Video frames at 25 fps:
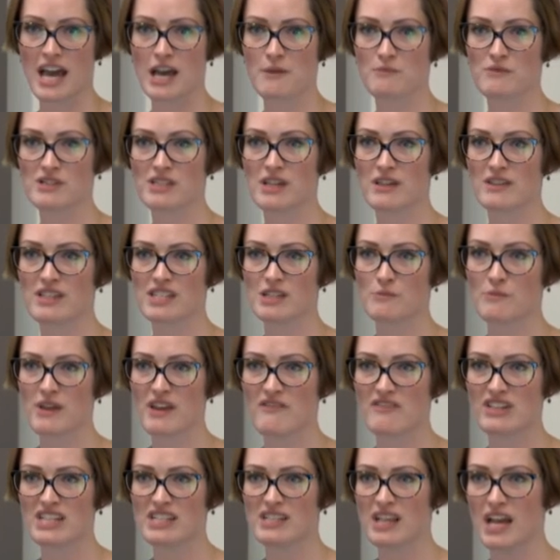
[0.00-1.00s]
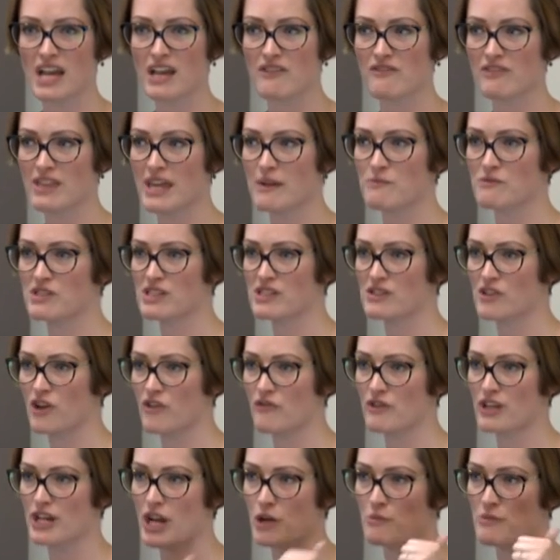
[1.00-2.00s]
So there's a bit of a desire for them to
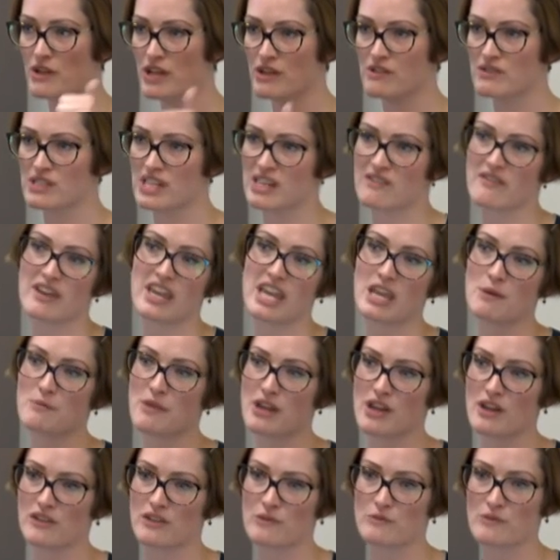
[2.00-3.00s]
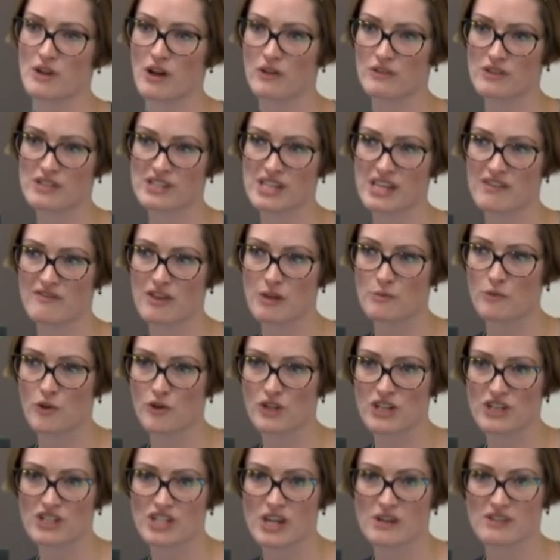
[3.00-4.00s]
sort of, be on TV, be on the TV
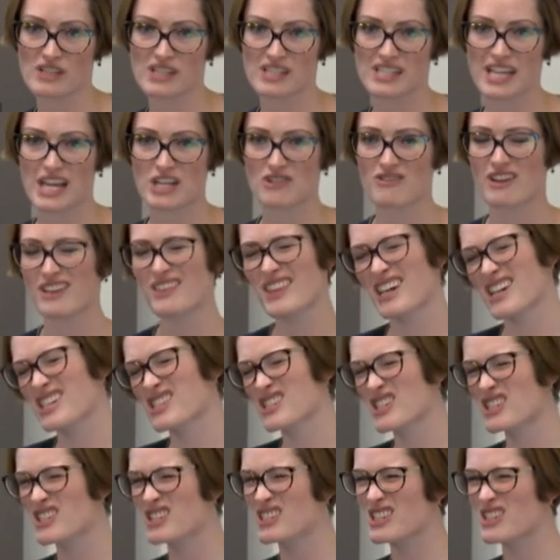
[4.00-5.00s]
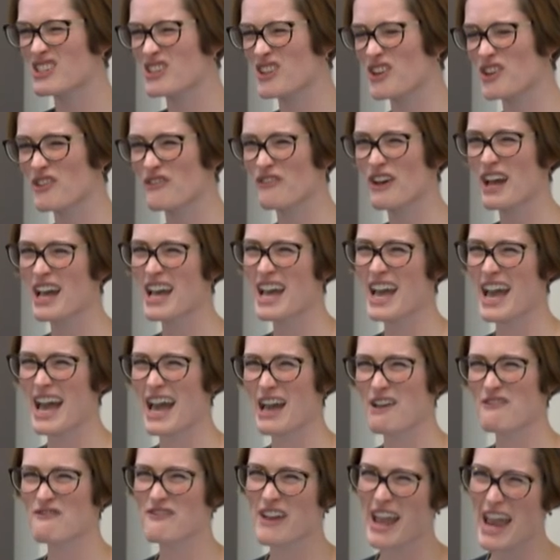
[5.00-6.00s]
morning shows, etc. And that's done to sort
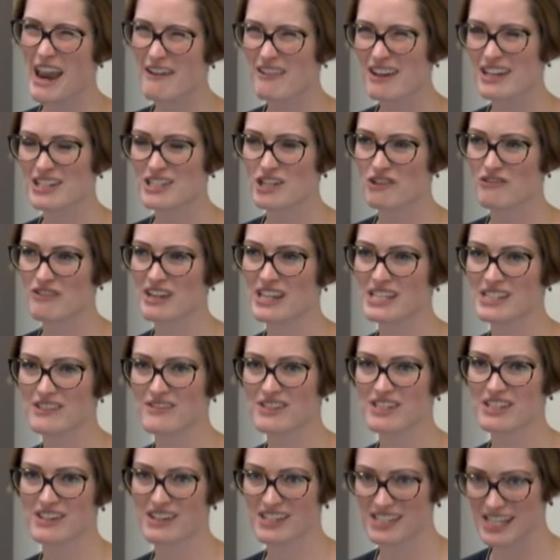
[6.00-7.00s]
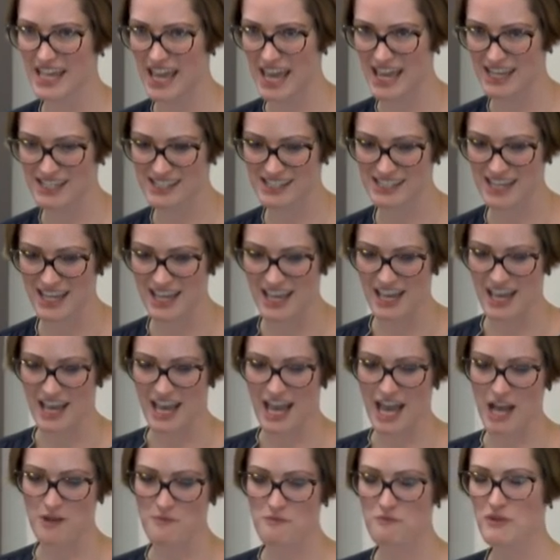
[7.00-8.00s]
of varying degrees of success.
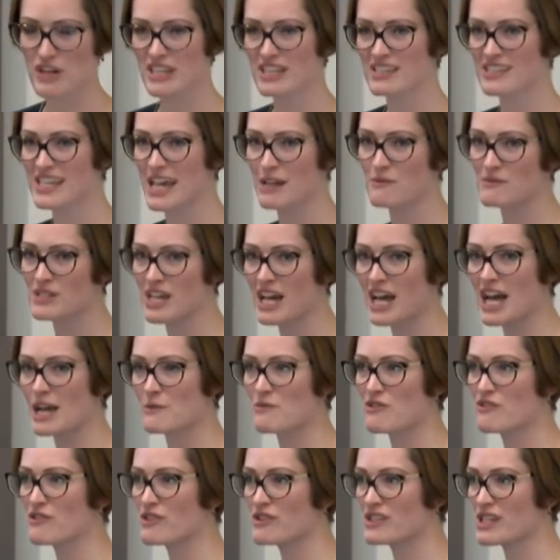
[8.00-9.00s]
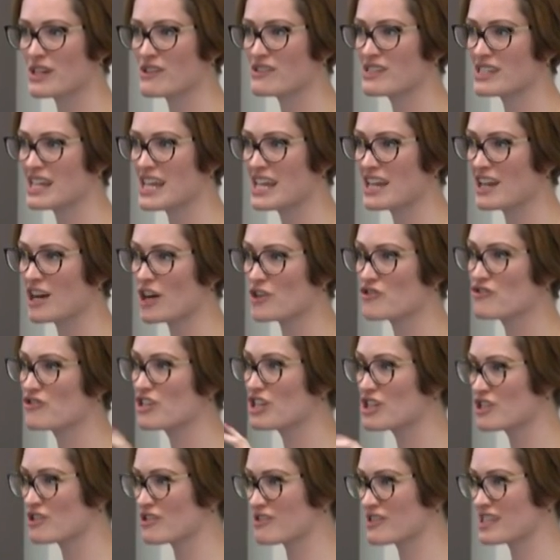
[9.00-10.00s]
But at the same time, we're also seeing our
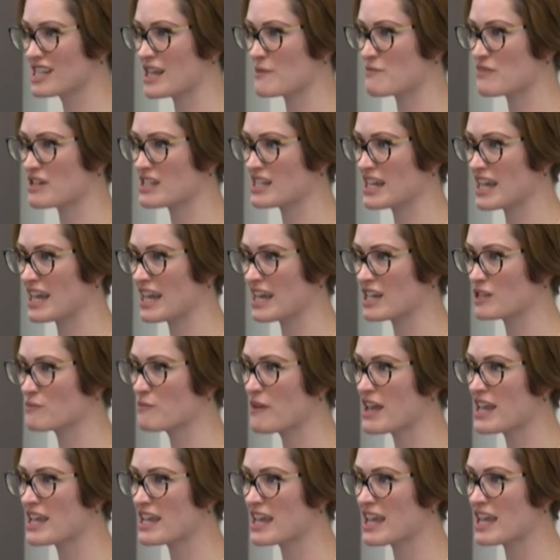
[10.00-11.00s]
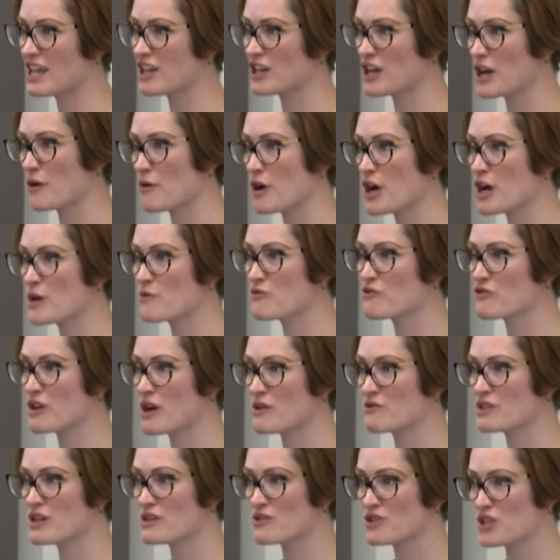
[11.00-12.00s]
traditional celebrities making,
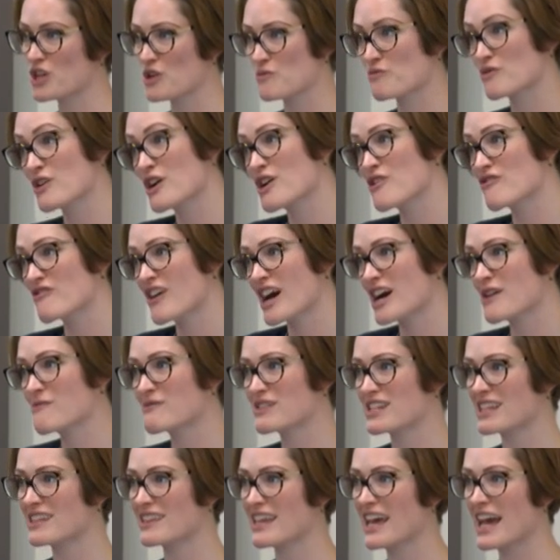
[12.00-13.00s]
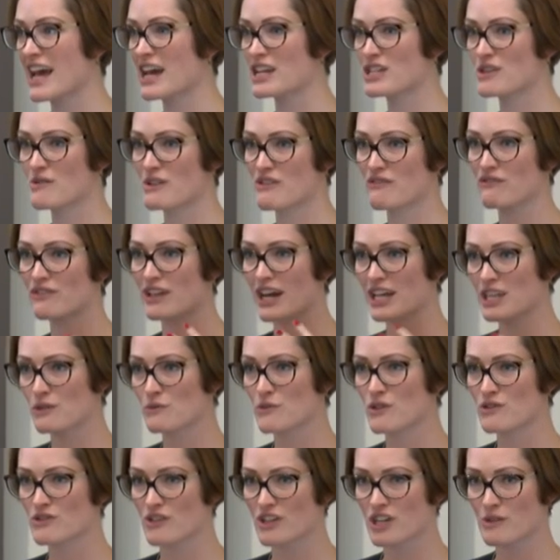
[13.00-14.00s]
homegrown YouTube programs, and they're doing
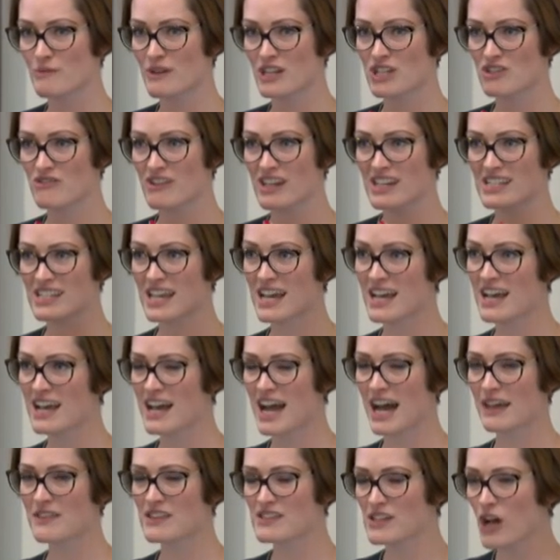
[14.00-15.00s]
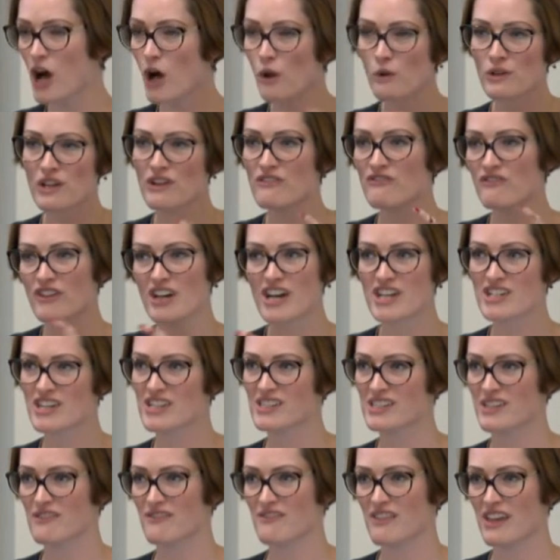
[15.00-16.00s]
fly-on-the-wall documentaries. And there's a whole
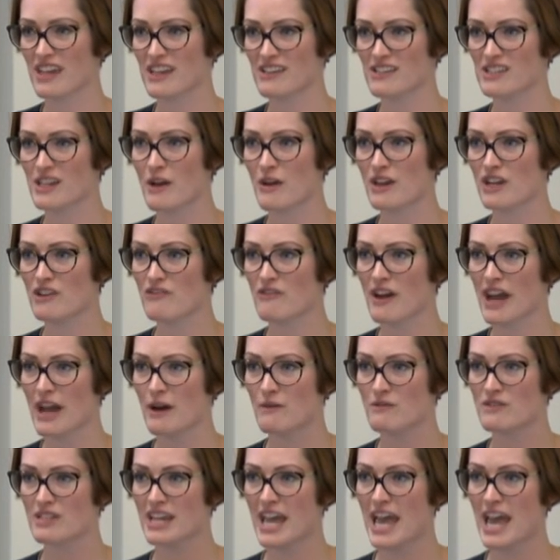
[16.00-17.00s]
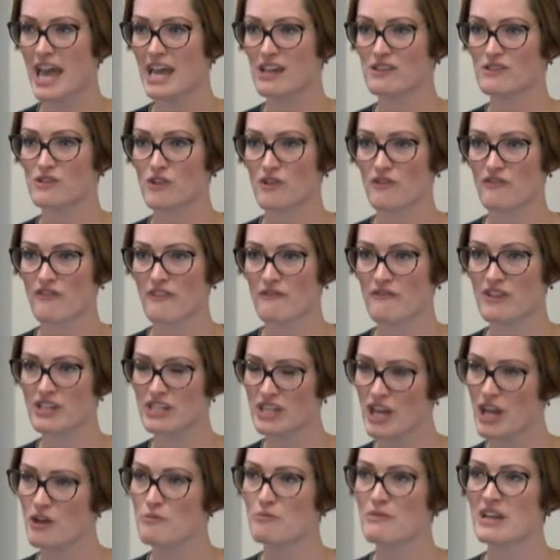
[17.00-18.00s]
convergence of things going around sort of
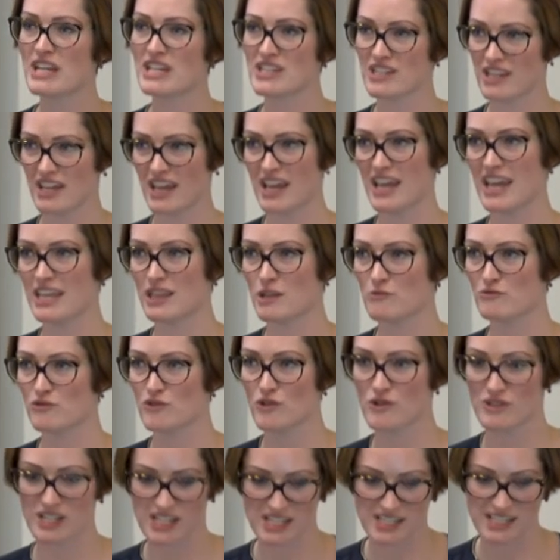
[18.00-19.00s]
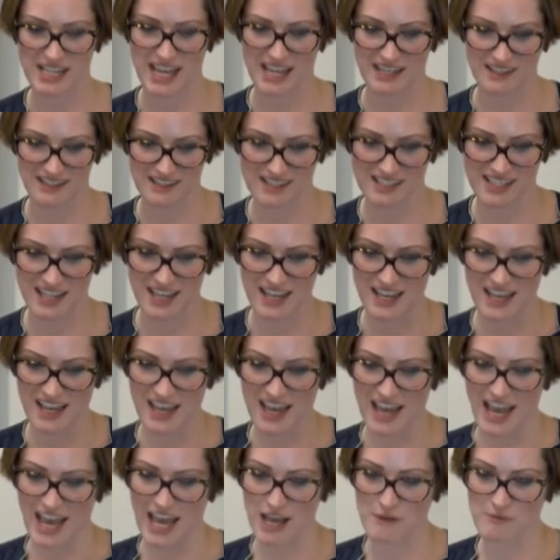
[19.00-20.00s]
video media in the broadest sense.
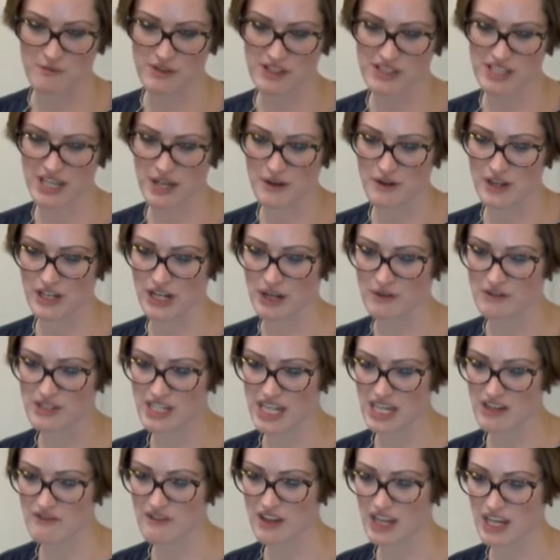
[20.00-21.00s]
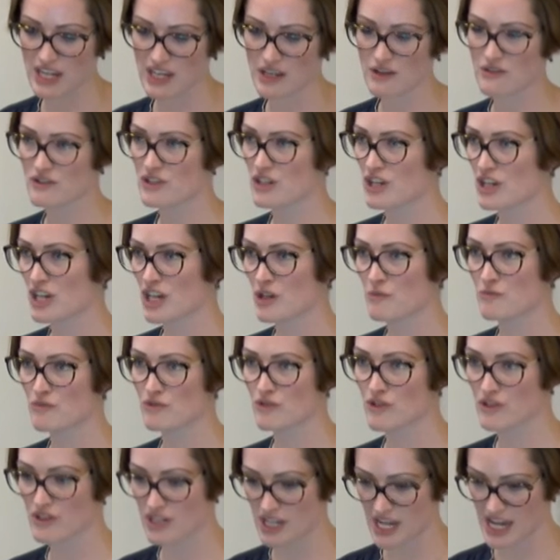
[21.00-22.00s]
So, TV, YouTube,
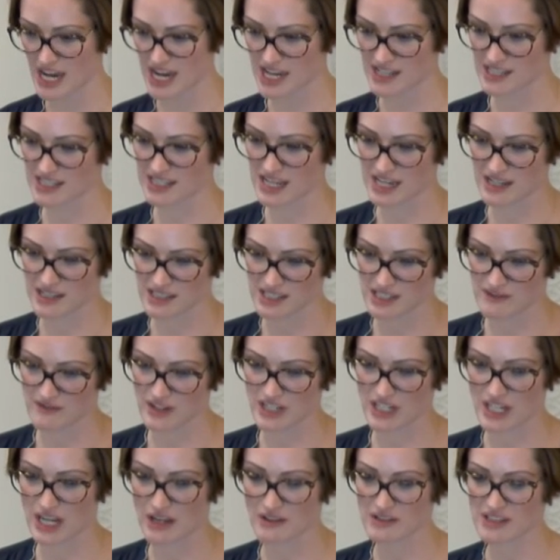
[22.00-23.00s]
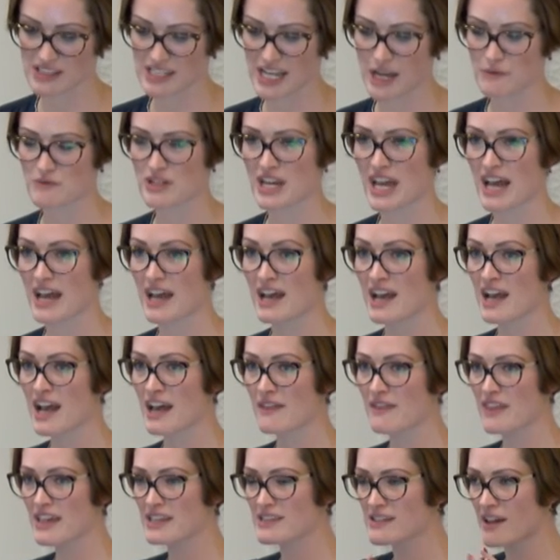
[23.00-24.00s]
broadcast, Insta video, Snapchat,
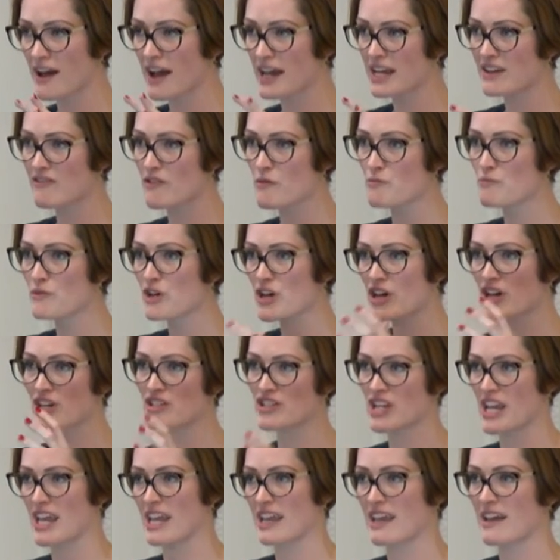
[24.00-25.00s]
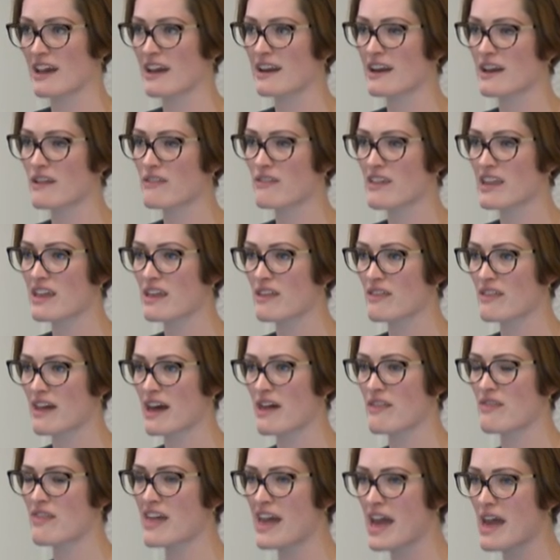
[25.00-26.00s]
there's kind of emerging, and I think
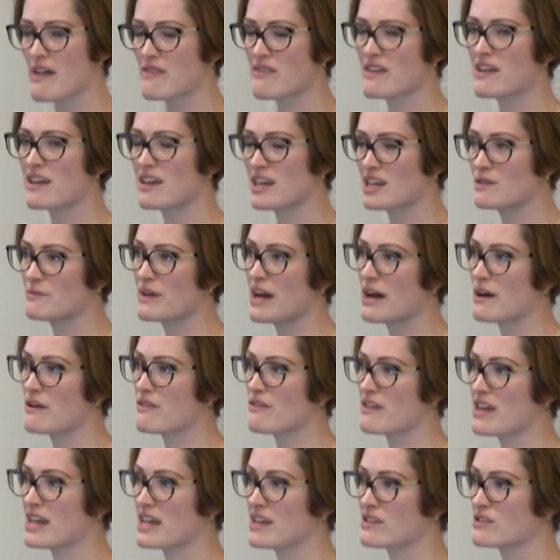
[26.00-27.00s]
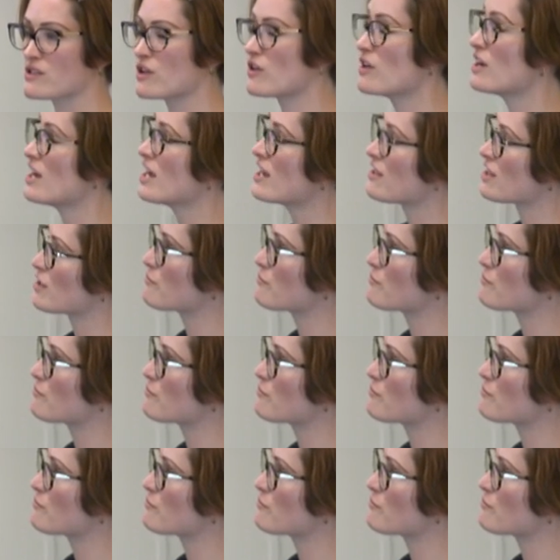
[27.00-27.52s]
that they're thinking about things, or the